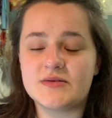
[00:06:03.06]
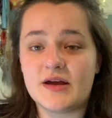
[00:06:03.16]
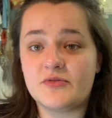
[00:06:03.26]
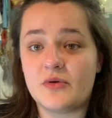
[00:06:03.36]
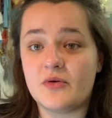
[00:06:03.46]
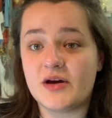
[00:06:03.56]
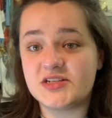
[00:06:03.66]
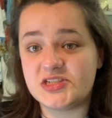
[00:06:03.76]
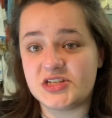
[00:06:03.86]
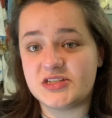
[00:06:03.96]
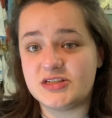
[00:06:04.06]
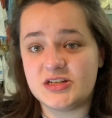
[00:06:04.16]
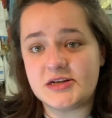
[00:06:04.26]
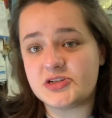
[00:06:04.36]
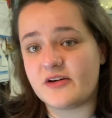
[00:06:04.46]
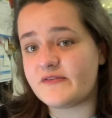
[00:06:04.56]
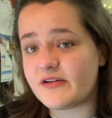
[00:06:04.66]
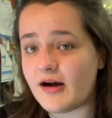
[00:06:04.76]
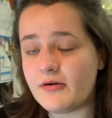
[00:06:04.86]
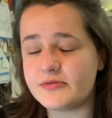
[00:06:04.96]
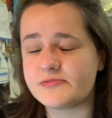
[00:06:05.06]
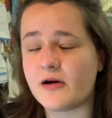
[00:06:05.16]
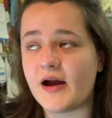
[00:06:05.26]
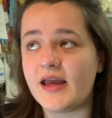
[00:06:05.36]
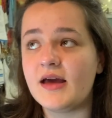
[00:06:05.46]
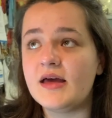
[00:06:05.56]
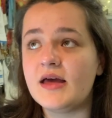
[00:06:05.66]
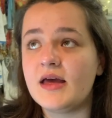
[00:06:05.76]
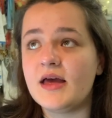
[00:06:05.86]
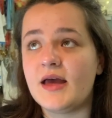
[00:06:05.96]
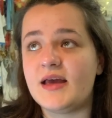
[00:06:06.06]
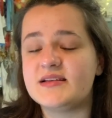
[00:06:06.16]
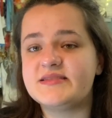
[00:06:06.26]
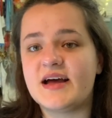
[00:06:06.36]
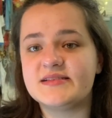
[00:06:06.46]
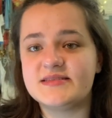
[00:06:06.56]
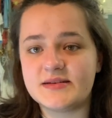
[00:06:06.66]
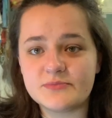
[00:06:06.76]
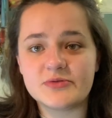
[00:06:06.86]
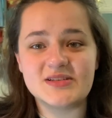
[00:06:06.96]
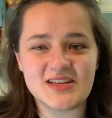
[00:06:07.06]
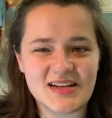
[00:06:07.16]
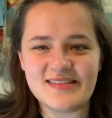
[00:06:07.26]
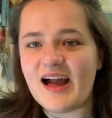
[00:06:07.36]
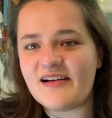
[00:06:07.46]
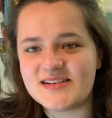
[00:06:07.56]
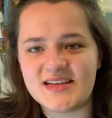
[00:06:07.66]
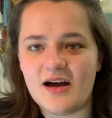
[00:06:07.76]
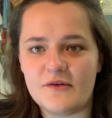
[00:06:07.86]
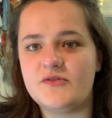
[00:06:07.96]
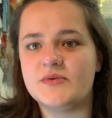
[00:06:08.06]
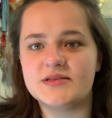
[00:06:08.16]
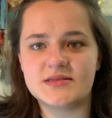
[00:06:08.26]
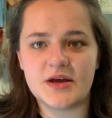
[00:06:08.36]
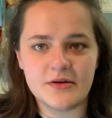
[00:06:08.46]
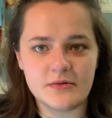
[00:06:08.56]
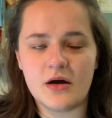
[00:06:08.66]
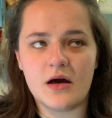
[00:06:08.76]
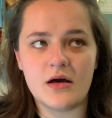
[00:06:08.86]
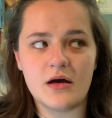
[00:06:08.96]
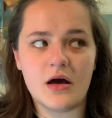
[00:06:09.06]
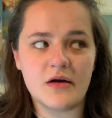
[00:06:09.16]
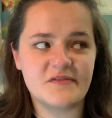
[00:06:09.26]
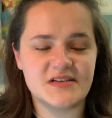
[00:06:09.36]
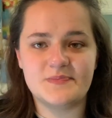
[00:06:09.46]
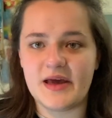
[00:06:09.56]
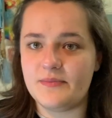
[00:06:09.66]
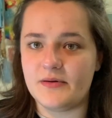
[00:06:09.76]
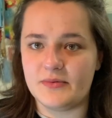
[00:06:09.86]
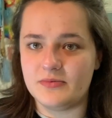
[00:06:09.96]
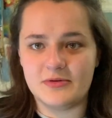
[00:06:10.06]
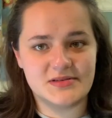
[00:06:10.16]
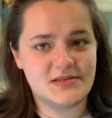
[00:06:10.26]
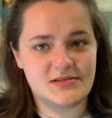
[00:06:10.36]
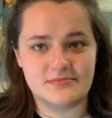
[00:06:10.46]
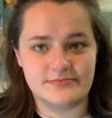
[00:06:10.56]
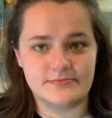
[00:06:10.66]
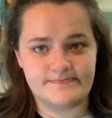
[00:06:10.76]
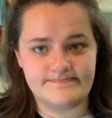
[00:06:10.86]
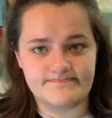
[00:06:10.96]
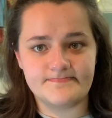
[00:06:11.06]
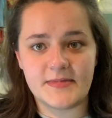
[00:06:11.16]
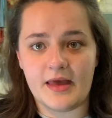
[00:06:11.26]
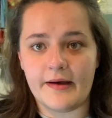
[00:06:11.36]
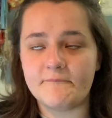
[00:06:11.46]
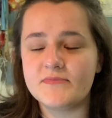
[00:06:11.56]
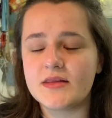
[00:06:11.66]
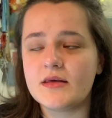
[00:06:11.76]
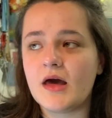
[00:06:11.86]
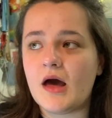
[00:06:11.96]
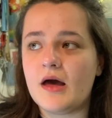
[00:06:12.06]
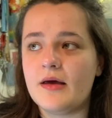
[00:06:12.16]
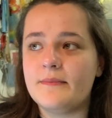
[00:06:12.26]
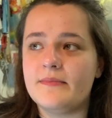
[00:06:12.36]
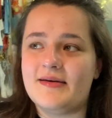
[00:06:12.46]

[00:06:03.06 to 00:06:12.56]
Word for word: everyone's question and like try and figure out what was right. It's that simple solidarity afterwards. So our first paper was, yeah. Um,